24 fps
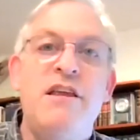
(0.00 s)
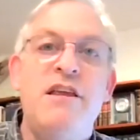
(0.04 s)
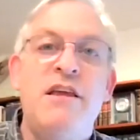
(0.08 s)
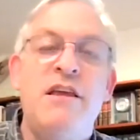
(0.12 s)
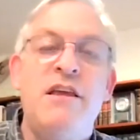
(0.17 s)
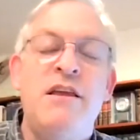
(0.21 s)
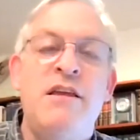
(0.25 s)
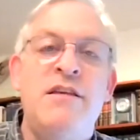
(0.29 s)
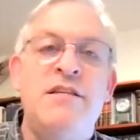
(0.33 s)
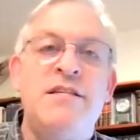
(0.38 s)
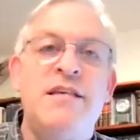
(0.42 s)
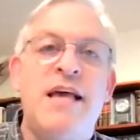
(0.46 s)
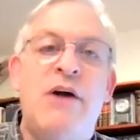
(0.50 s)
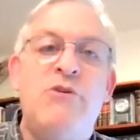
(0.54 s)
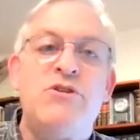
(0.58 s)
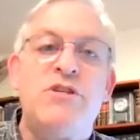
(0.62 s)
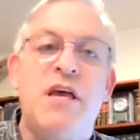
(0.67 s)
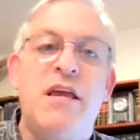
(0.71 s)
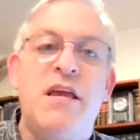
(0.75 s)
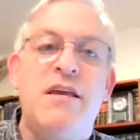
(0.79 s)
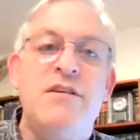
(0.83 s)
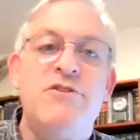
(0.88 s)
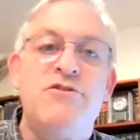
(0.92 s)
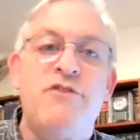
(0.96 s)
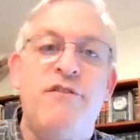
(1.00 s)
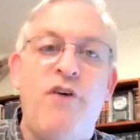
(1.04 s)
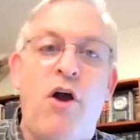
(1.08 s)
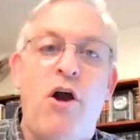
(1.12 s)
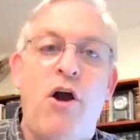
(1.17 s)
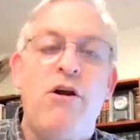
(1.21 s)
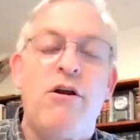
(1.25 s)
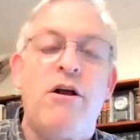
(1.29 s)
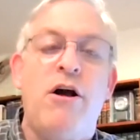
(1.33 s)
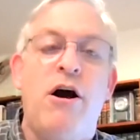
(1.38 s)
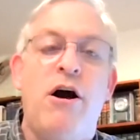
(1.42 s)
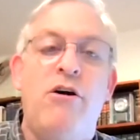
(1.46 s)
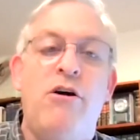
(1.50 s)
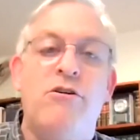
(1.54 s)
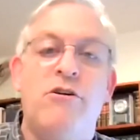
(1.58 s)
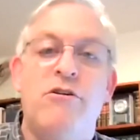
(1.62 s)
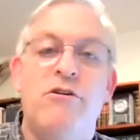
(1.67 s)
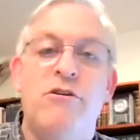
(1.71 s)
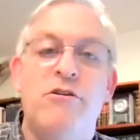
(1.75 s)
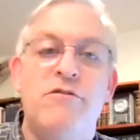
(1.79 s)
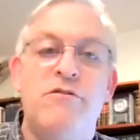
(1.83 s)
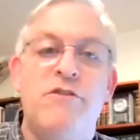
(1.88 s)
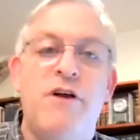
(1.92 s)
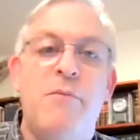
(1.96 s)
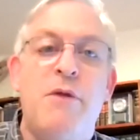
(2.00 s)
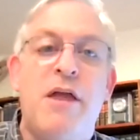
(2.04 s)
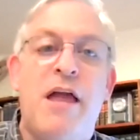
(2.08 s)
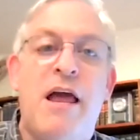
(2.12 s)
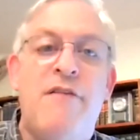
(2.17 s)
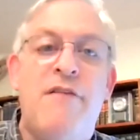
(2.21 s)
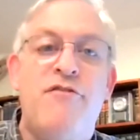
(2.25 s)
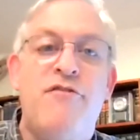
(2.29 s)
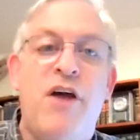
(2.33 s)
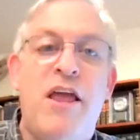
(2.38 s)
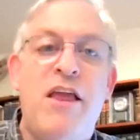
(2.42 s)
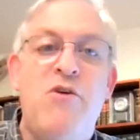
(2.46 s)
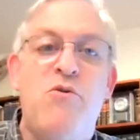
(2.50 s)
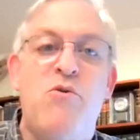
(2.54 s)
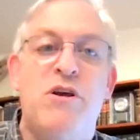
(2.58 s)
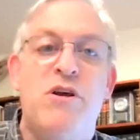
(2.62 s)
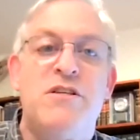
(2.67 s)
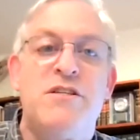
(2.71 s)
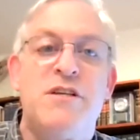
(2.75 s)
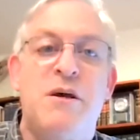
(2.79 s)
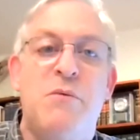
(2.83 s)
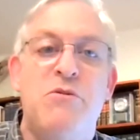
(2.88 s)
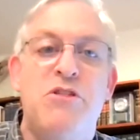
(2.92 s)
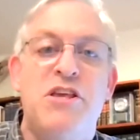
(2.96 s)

He, he sounds like he's Revon Kotler coming out of Lakewood.